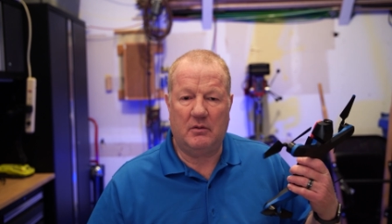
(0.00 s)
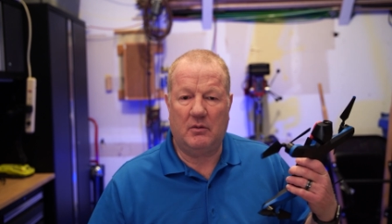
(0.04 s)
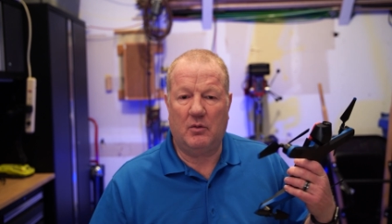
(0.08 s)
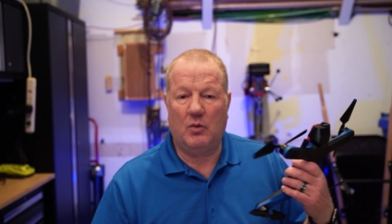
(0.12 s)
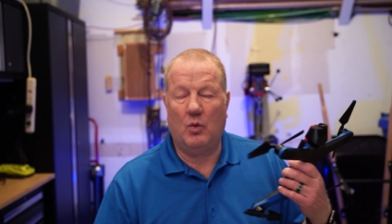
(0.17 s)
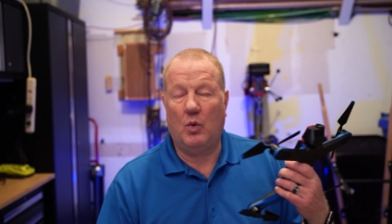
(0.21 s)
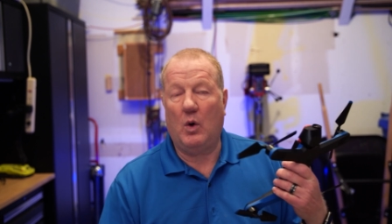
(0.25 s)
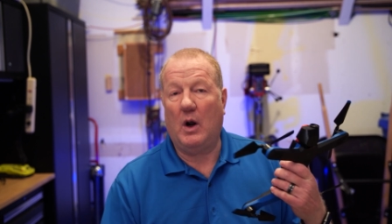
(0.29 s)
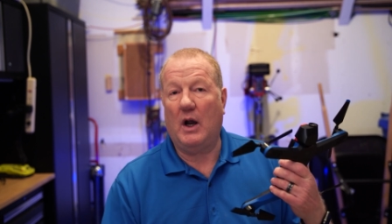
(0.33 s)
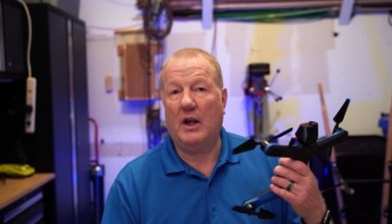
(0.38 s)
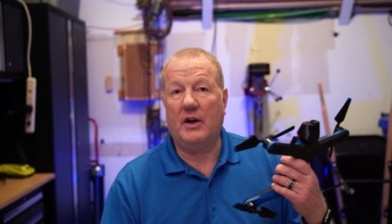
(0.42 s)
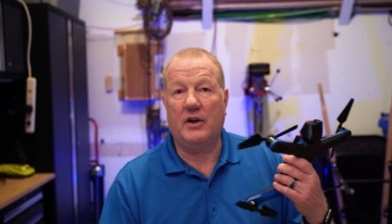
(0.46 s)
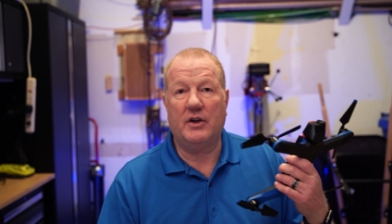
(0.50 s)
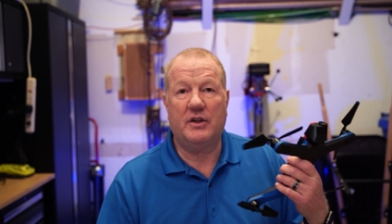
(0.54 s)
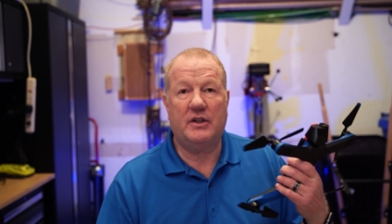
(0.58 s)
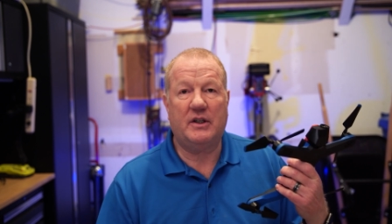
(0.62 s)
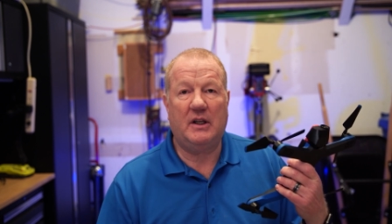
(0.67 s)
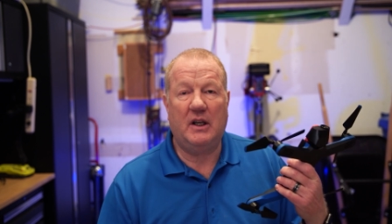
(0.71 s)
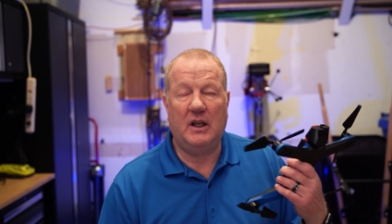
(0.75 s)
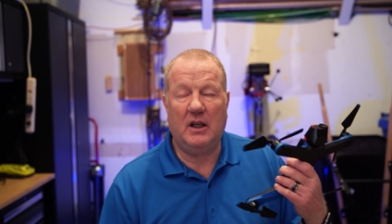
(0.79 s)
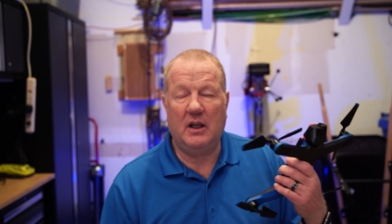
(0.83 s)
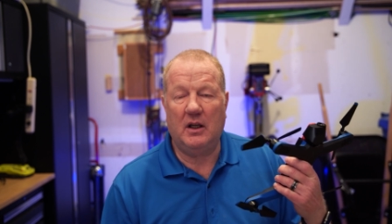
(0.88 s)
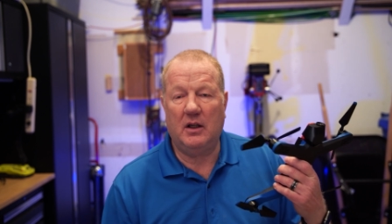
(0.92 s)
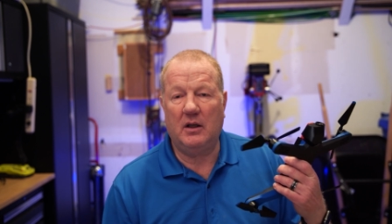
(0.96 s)
water
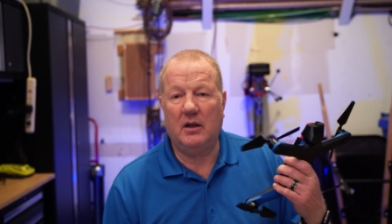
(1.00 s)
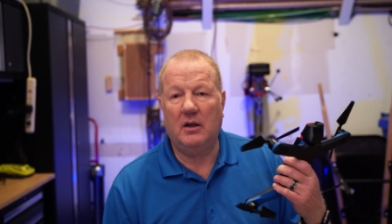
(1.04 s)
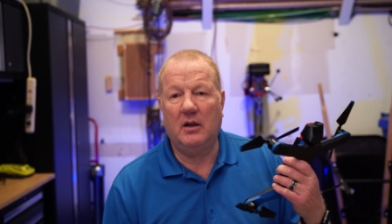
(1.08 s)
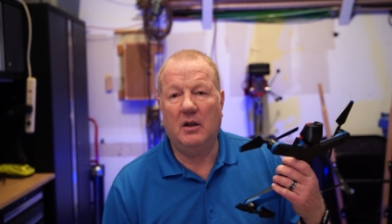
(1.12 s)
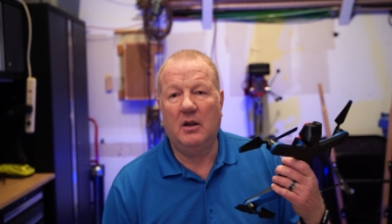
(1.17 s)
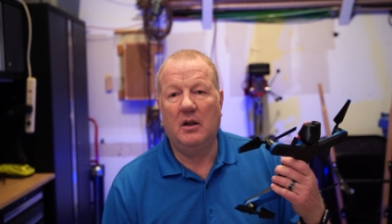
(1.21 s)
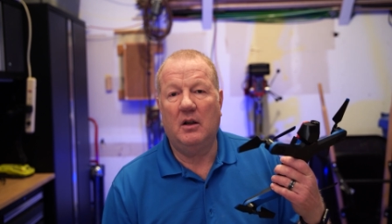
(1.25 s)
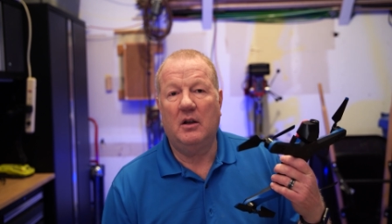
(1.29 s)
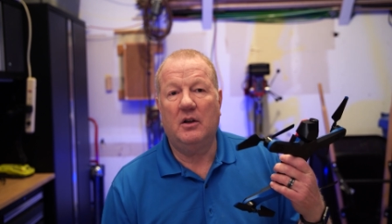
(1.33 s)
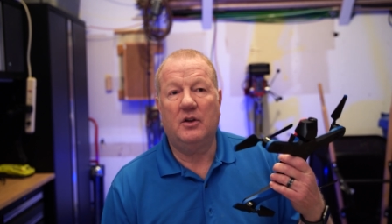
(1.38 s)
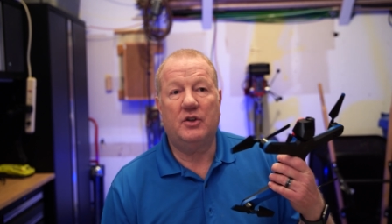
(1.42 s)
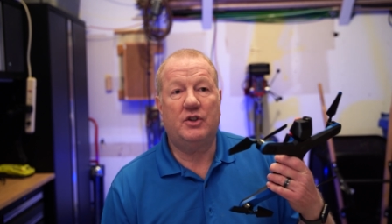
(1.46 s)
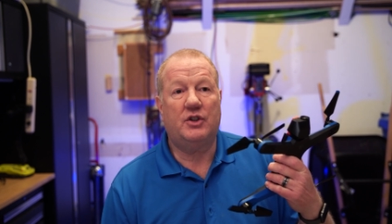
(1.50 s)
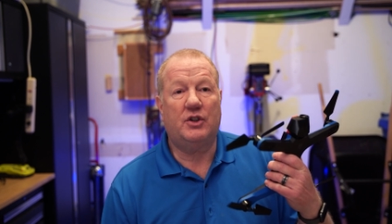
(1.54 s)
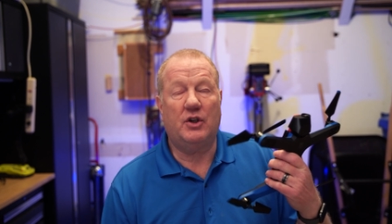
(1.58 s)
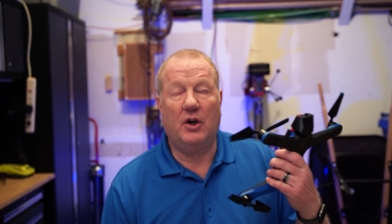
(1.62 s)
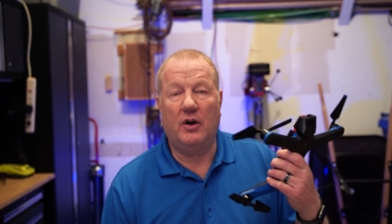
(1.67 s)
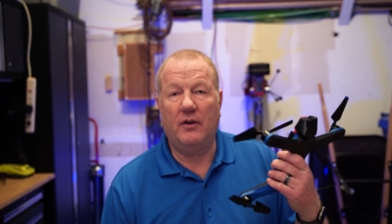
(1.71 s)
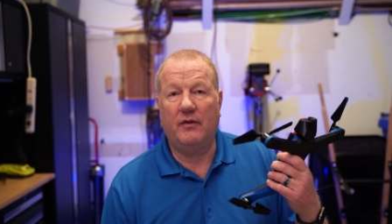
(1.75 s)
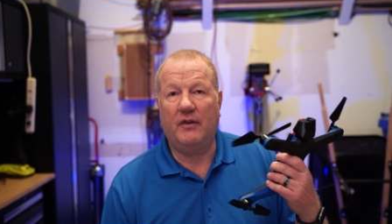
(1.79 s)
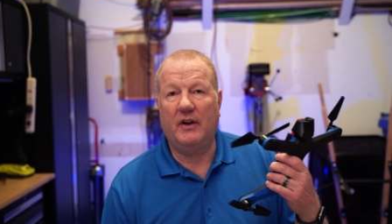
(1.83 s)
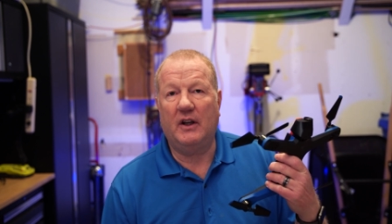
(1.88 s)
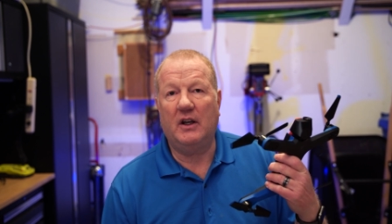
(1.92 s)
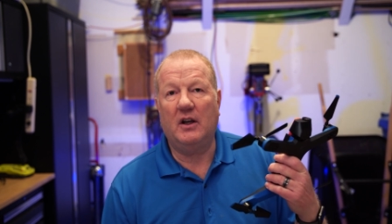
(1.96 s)
skiing,
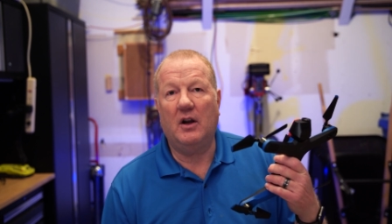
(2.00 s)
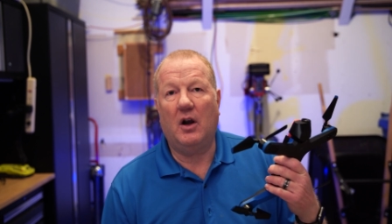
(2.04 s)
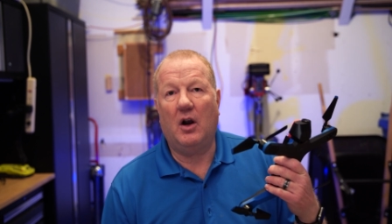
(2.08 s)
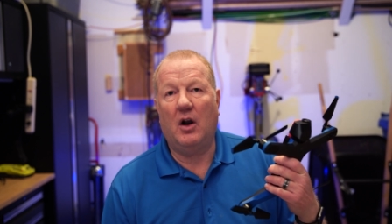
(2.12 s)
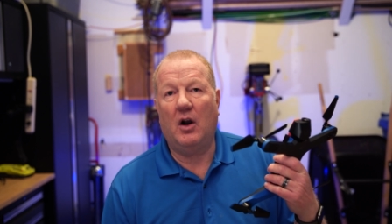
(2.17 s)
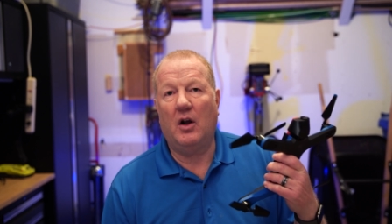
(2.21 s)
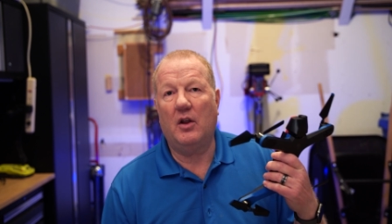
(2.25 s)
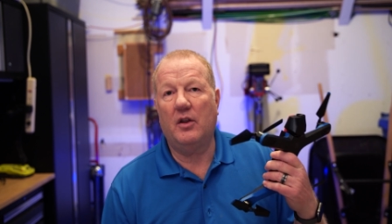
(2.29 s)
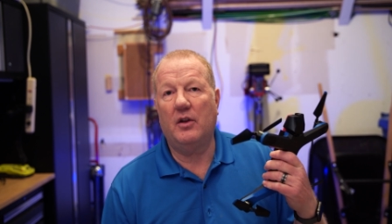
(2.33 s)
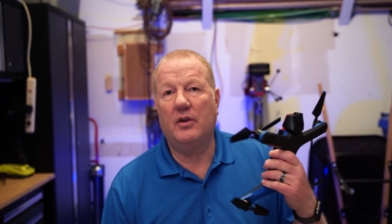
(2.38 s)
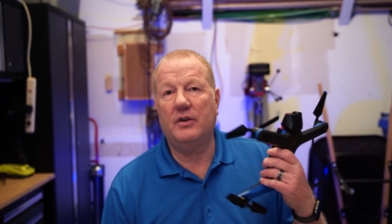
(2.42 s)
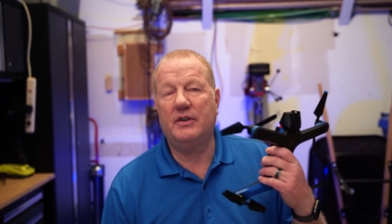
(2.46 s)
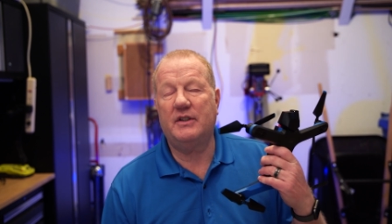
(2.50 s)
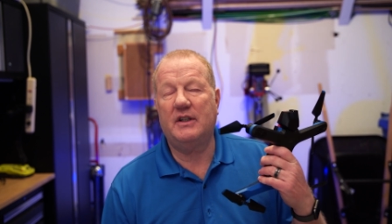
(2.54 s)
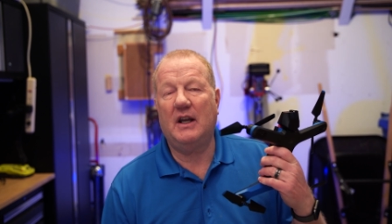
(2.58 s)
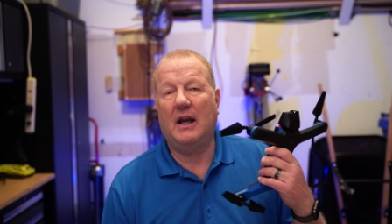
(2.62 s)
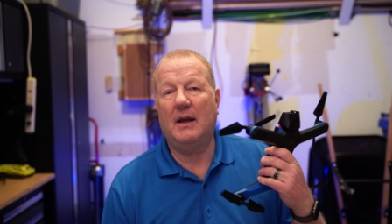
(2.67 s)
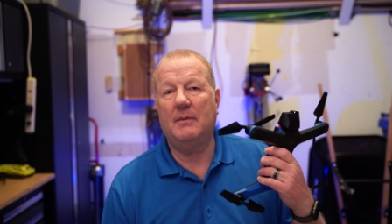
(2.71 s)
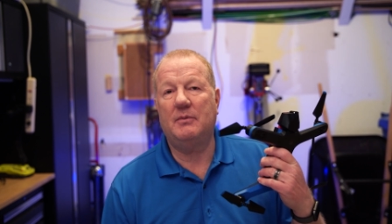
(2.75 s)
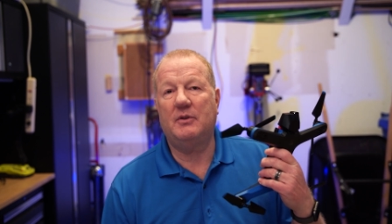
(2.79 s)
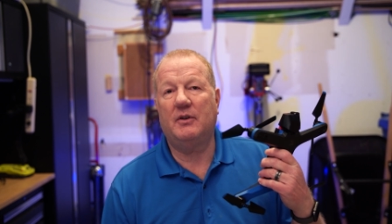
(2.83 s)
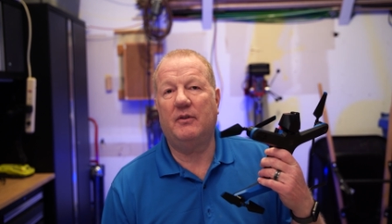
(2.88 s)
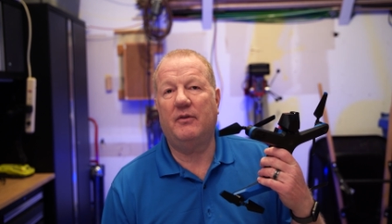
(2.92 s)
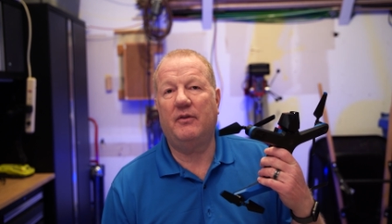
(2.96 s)
surfing, all those
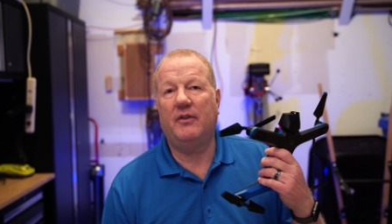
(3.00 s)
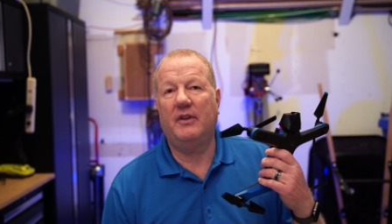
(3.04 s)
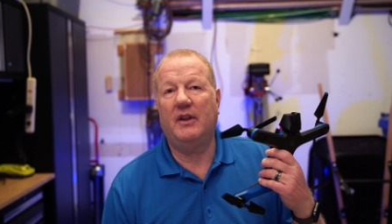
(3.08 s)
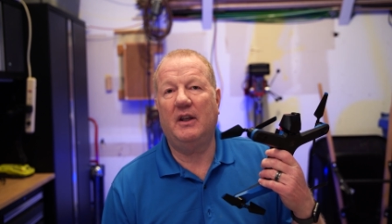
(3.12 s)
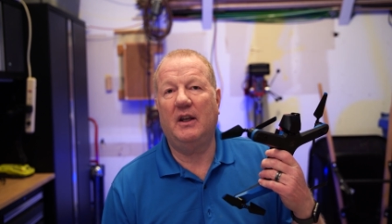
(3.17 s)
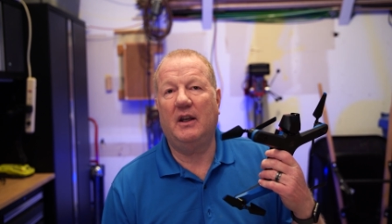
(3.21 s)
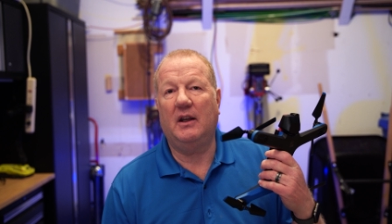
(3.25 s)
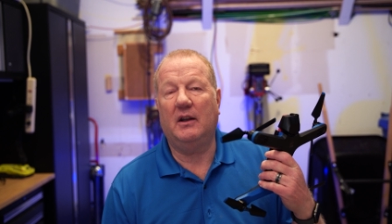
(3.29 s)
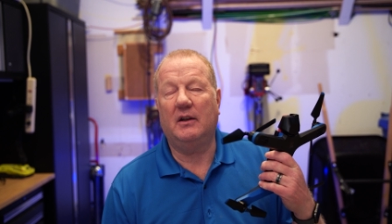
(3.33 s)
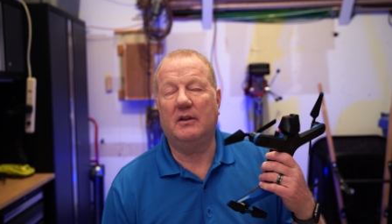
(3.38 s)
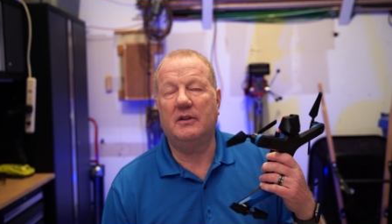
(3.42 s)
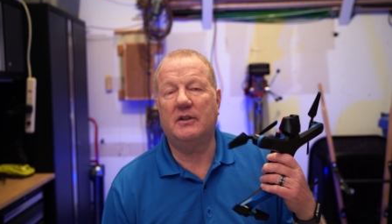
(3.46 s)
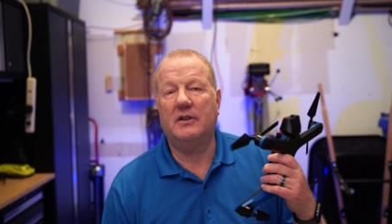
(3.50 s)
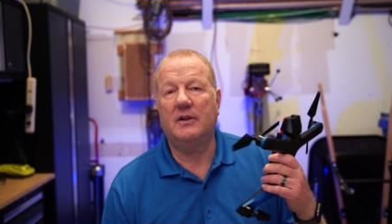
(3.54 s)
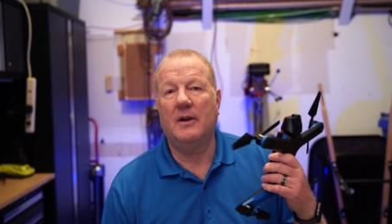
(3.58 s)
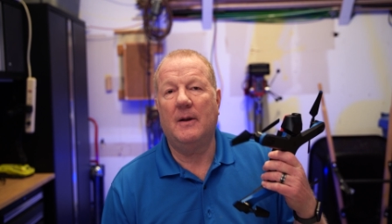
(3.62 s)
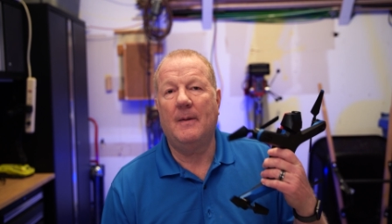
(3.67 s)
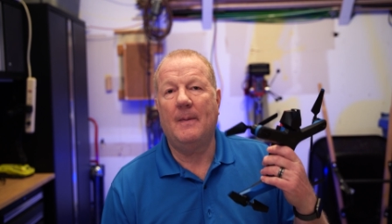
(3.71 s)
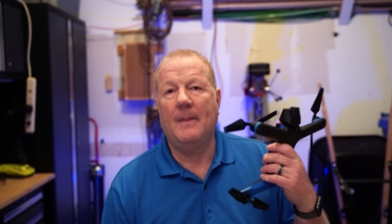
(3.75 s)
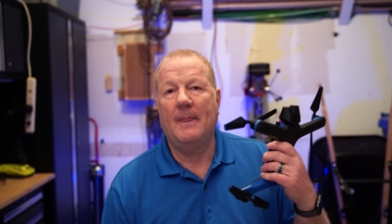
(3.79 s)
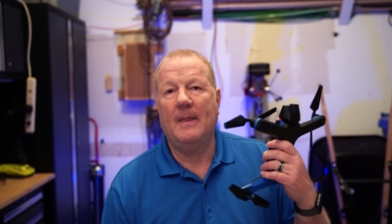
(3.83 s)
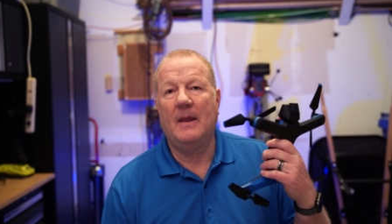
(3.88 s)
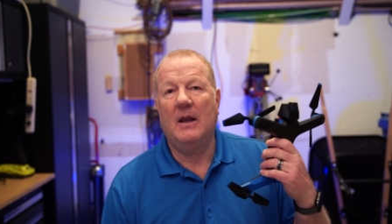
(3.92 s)
types of things,